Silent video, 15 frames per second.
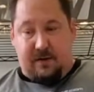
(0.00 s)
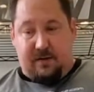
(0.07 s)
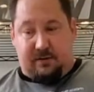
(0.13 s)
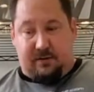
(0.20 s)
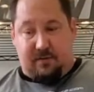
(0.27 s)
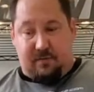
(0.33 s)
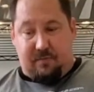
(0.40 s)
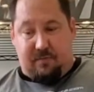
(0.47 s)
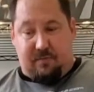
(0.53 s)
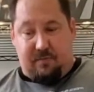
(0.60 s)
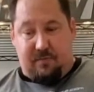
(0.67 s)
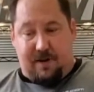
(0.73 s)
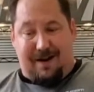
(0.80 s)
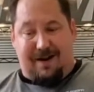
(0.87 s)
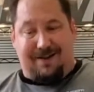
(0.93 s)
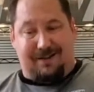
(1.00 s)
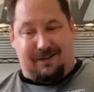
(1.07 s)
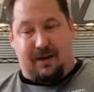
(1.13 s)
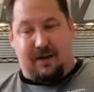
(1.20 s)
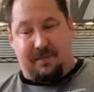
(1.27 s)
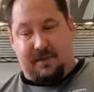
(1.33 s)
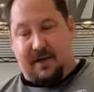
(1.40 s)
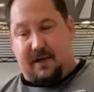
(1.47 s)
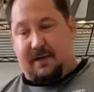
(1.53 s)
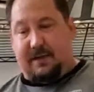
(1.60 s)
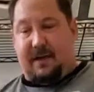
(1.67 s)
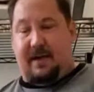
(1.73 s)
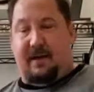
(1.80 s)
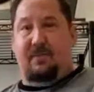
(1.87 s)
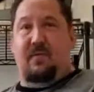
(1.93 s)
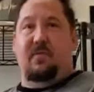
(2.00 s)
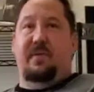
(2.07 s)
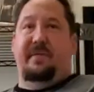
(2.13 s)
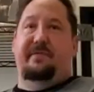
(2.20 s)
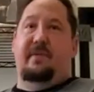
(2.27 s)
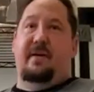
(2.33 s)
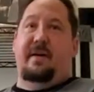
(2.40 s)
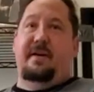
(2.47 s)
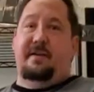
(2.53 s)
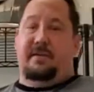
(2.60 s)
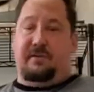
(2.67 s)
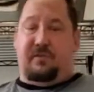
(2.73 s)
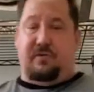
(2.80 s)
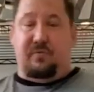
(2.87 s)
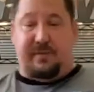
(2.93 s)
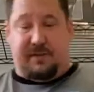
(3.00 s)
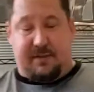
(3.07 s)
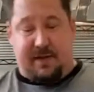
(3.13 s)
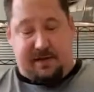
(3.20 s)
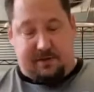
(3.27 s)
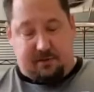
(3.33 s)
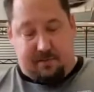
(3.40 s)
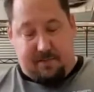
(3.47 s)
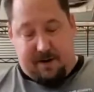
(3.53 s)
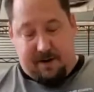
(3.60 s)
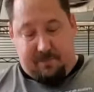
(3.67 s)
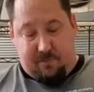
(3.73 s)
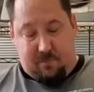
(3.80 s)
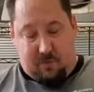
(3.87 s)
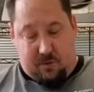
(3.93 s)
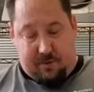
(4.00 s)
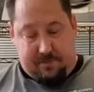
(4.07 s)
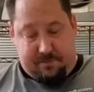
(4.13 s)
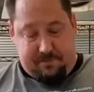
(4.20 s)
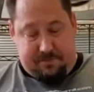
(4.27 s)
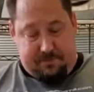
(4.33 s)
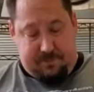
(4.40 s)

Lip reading: So 9 times out of 10, what we find is 2 mistakes are made. One,